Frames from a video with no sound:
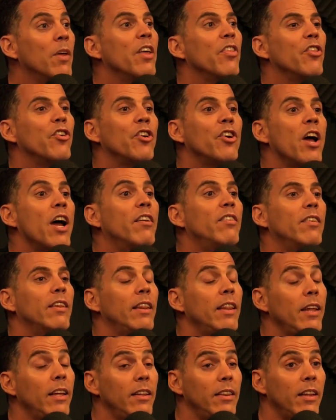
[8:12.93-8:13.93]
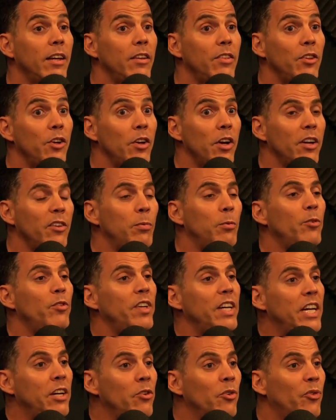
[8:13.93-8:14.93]
They're not supposed
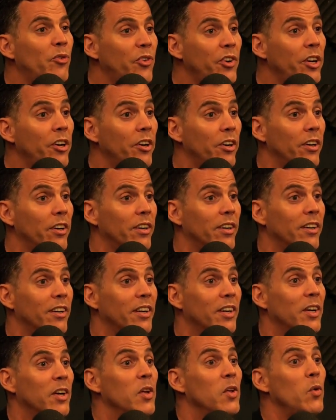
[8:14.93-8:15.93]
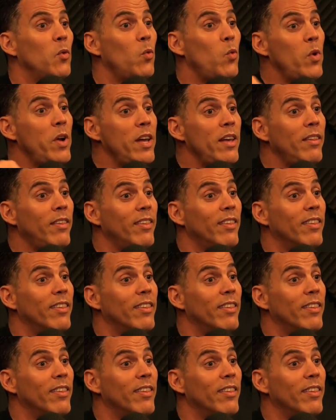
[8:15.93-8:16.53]
to interfere with.